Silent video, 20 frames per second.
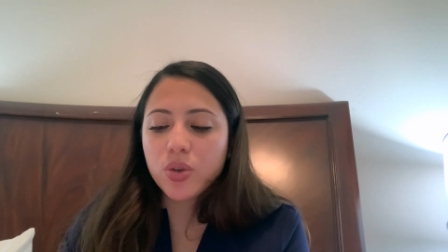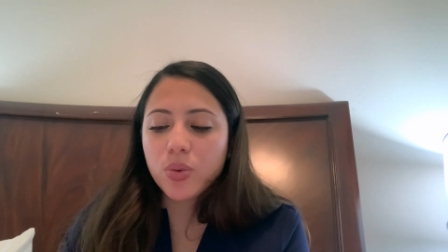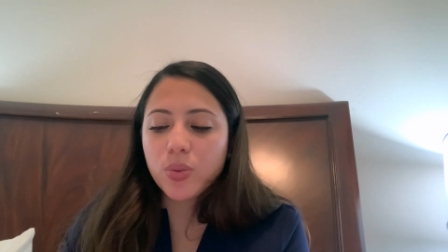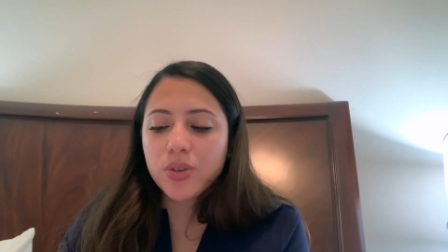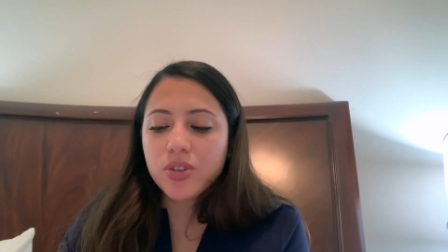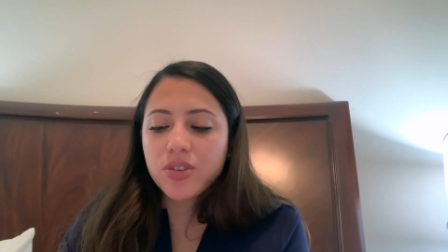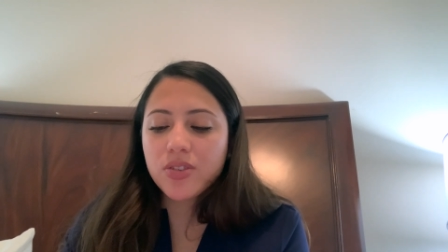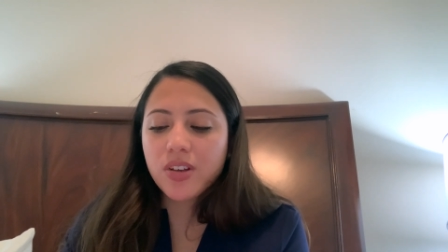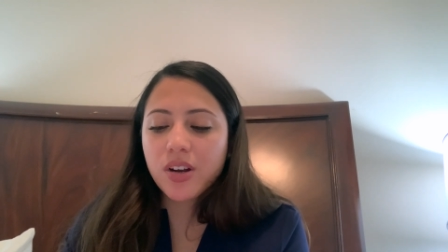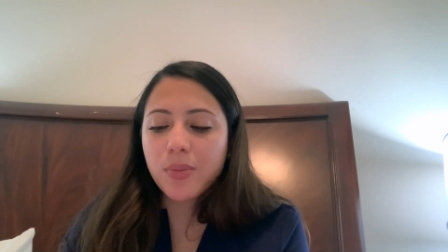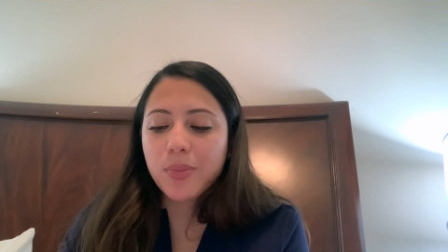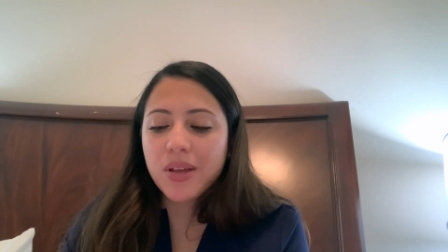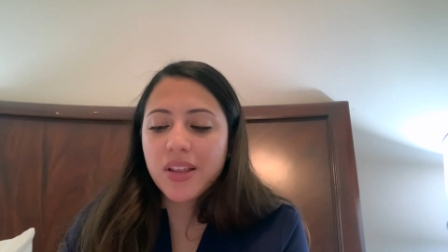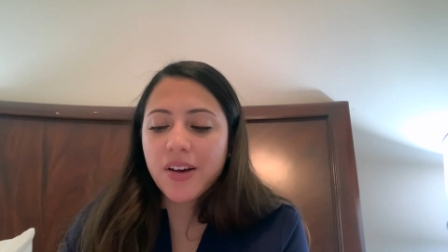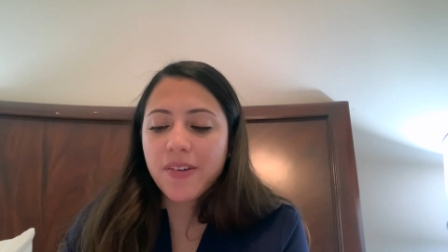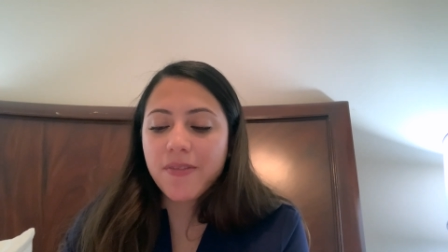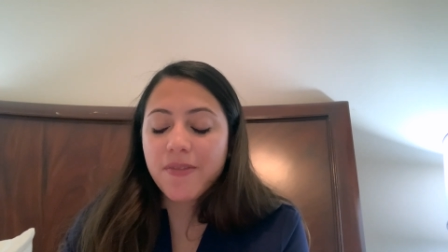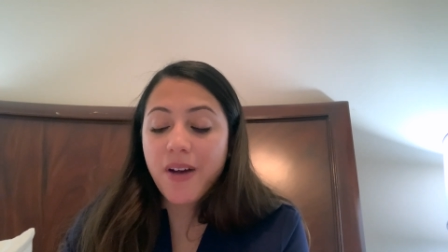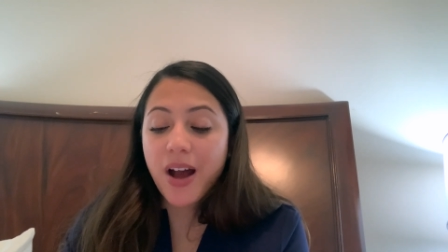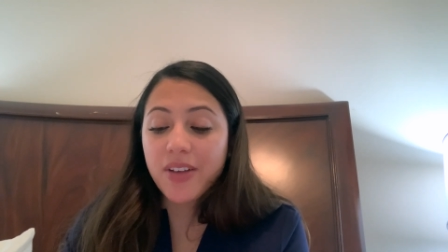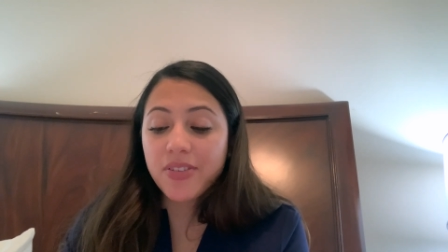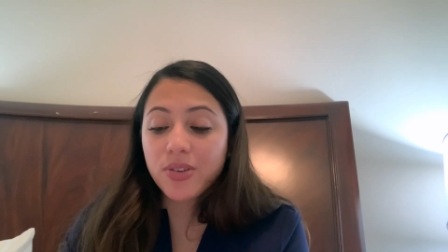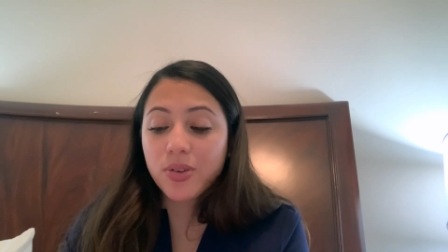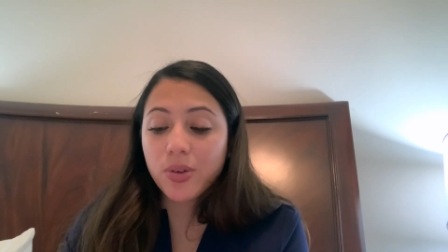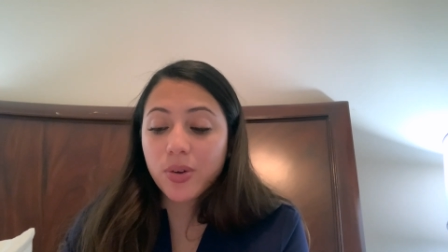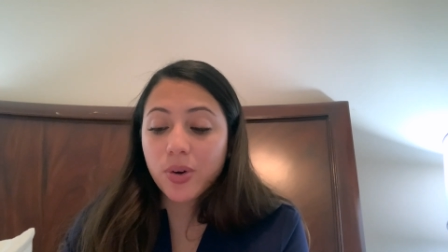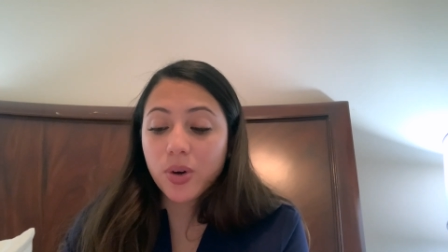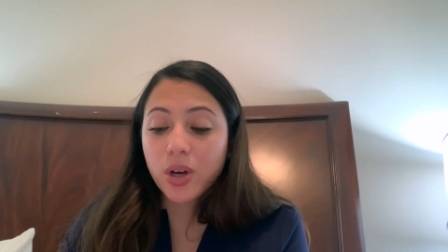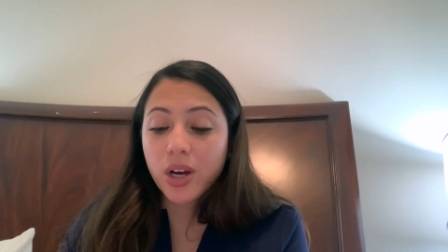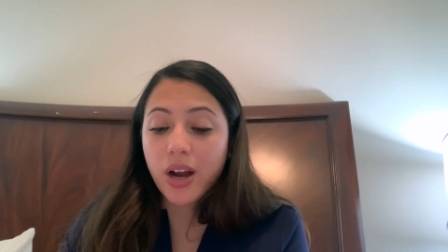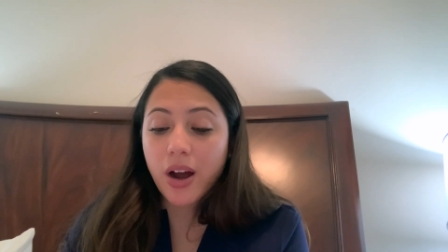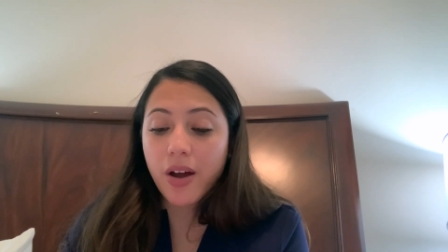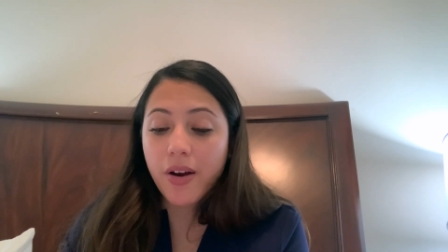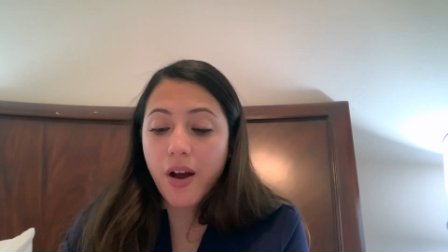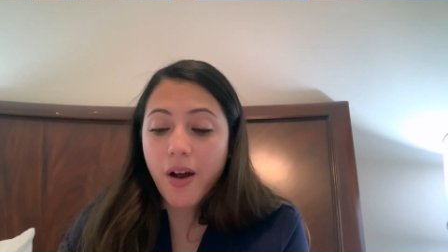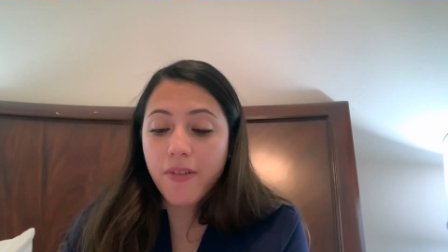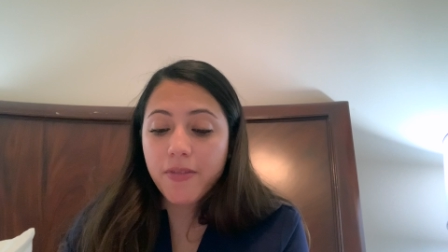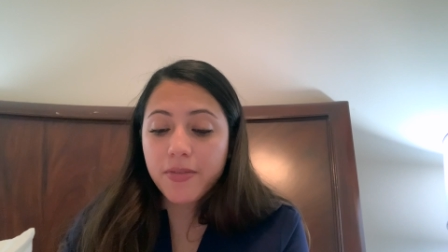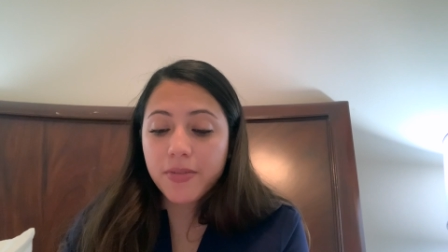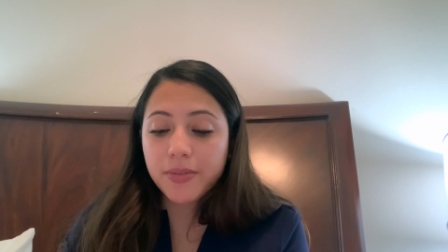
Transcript: which is going to be that vascular cutoff.